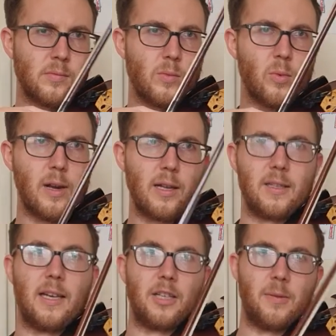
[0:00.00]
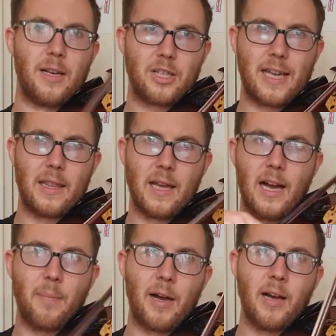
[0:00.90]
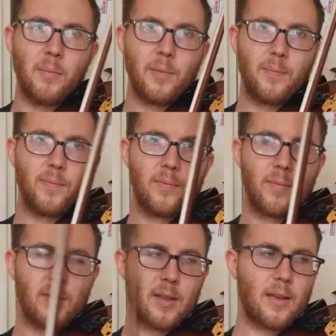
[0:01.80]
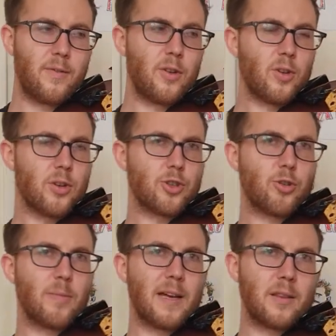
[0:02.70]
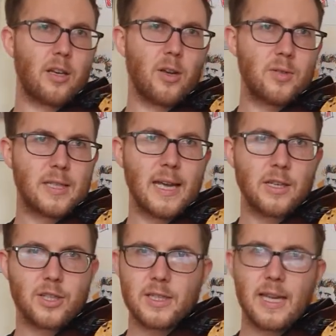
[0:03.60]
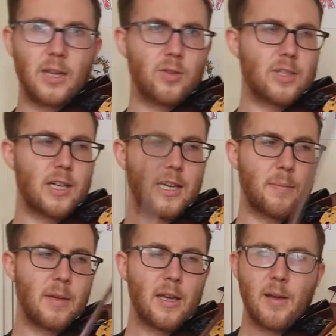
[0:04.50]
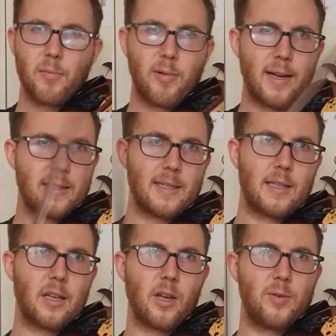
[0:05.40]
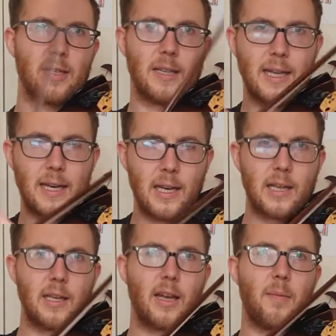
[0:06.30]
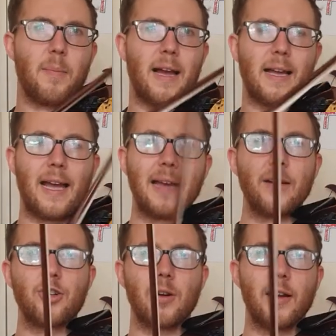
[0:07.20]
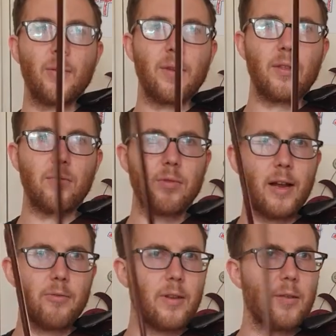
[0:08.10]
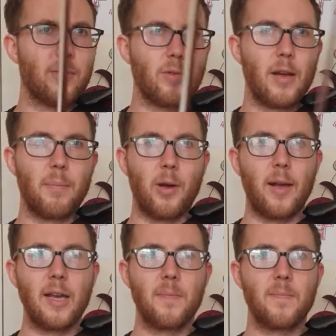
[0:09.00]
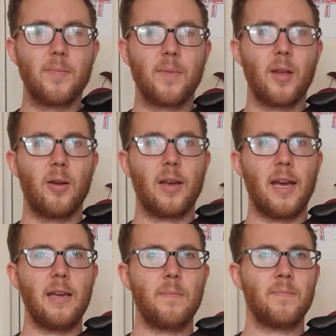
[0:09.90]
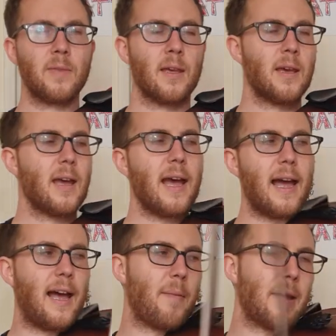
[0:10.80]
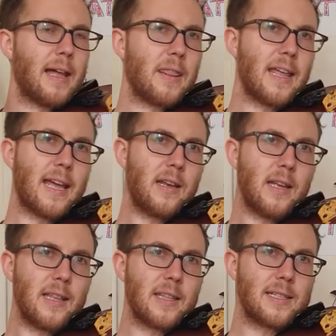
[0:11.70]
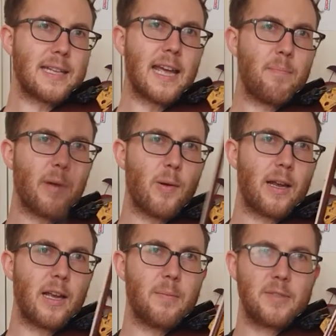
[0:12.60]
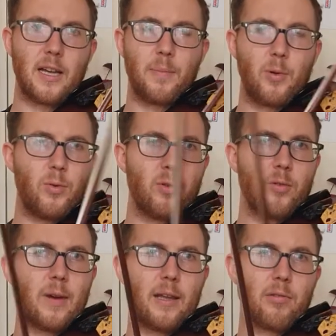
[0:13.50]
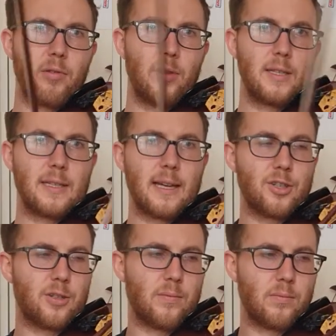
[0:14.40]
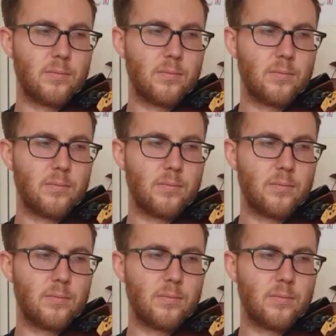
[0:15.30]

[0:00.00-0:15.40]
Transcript: Well done. Did you manage to get the up up? If you're not sure about the notes yet, just take your time practicing the notes and then come back and try it with the right rhythm, the right bowing, okay? Um, and then the same bowing comes up all the way through this section.